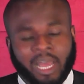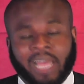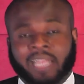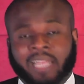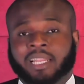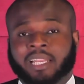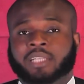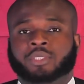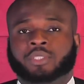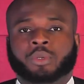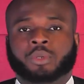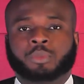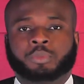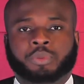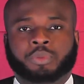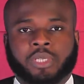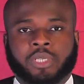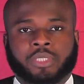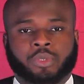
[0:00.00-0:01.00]
And at some
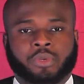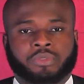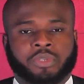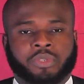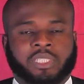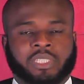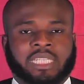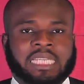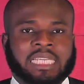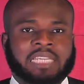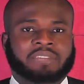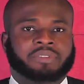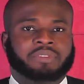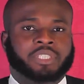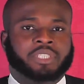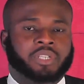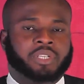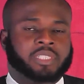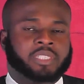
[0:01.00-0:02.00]
point, obviously, if
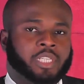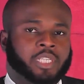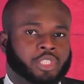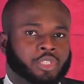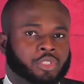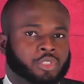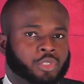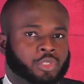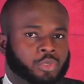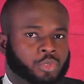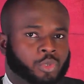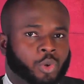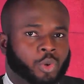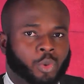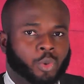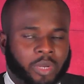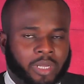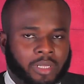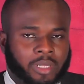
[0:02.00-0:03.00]
a transaction should
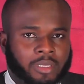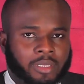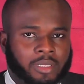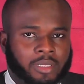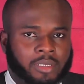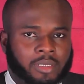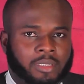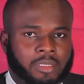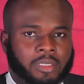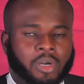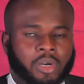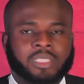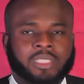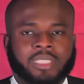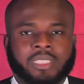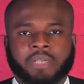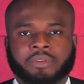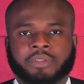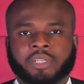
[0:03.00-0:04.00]
go well,
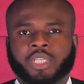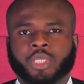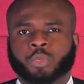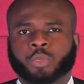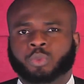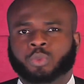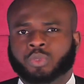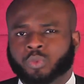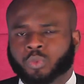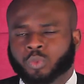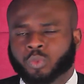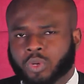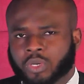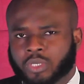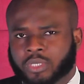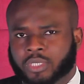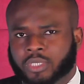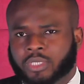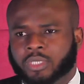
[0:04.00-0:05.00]
ordinarily you would
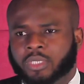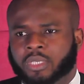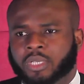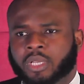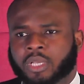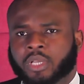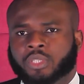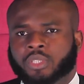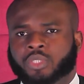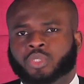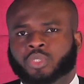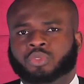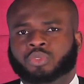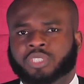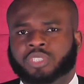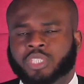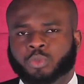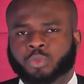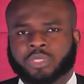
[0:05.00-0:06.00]
want to
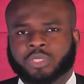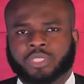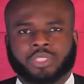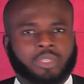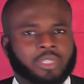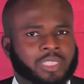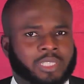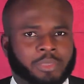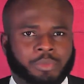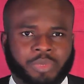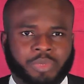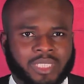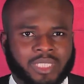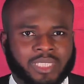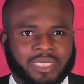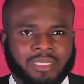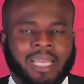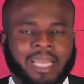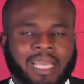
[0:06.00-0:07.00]
deal with such a
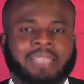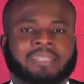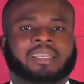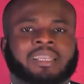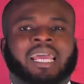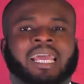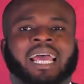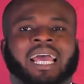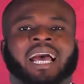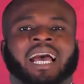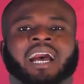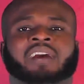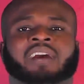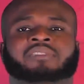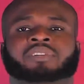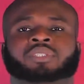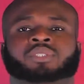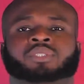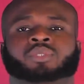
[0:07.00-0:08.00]
person. And
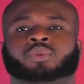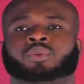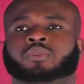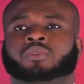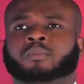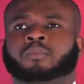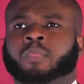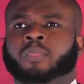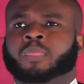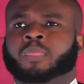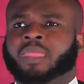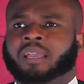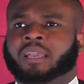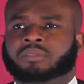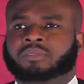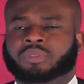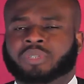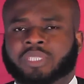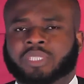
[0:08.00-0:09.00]
having to,
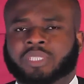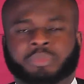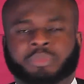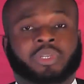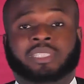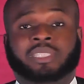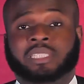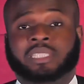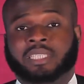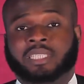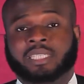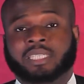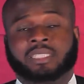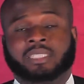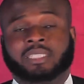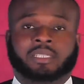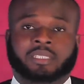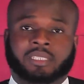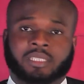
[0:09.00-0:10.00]
because the thing
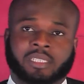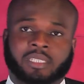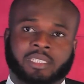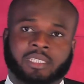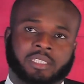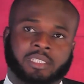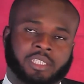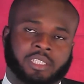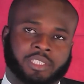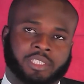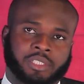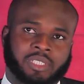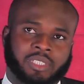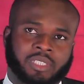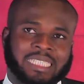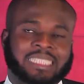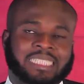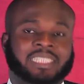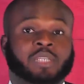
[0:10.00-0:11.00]
is that
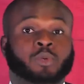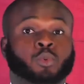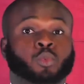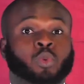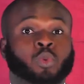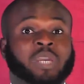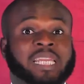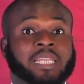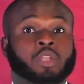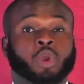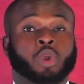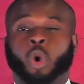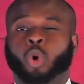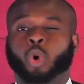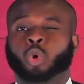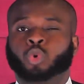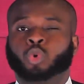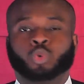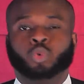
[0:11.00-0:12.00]
litigation is a win
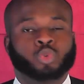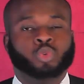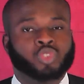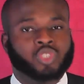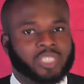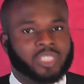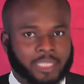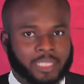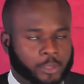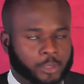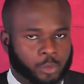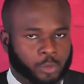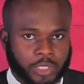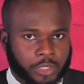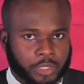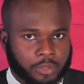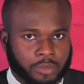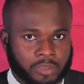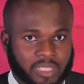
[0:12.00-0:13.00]
or lose
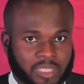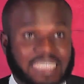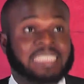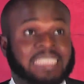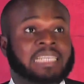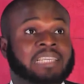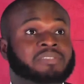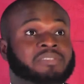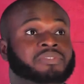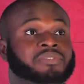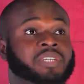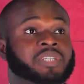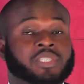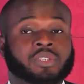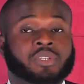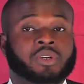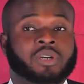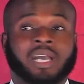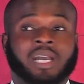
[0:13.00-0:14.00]
situation. It's a
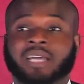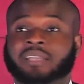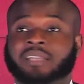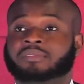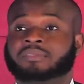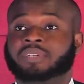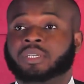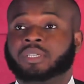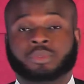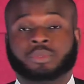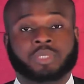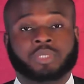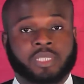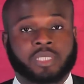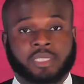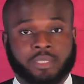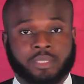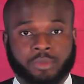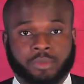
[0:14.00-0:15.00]
victor and
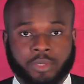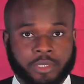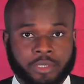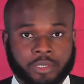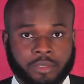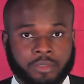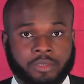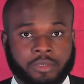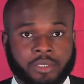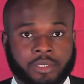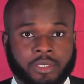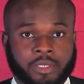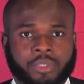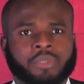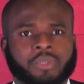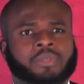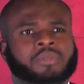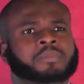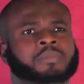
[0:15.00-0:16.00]
vanquish situation.
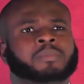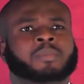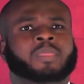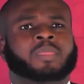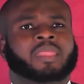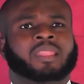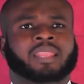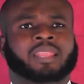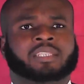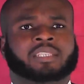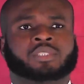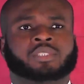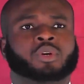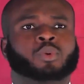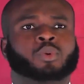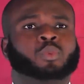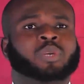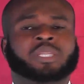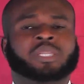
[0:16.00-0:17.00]
So there's
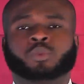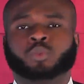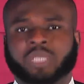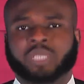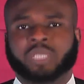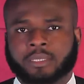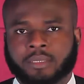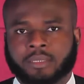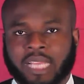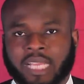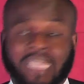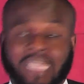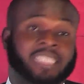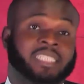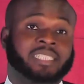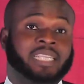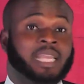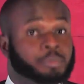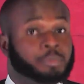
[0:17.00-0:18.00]
no win-win,
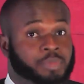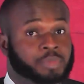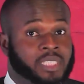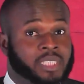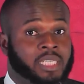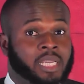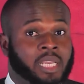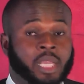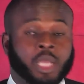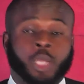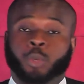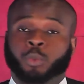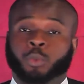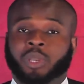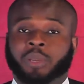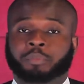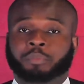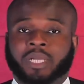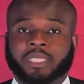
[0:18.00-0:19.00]
except
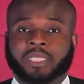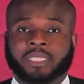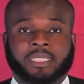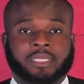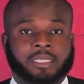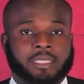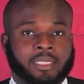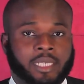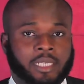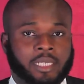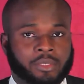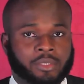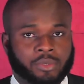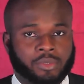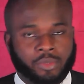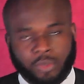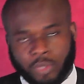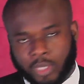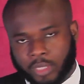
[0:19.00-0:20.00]
where parties decide
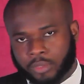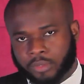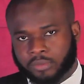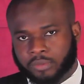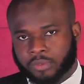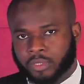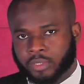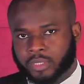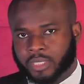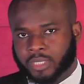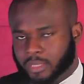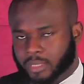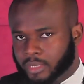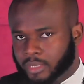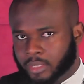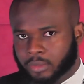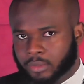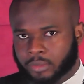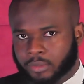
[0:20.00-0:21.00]
to go out of court and
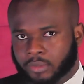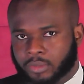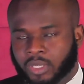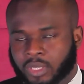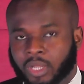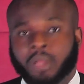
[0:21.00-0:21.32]
settle.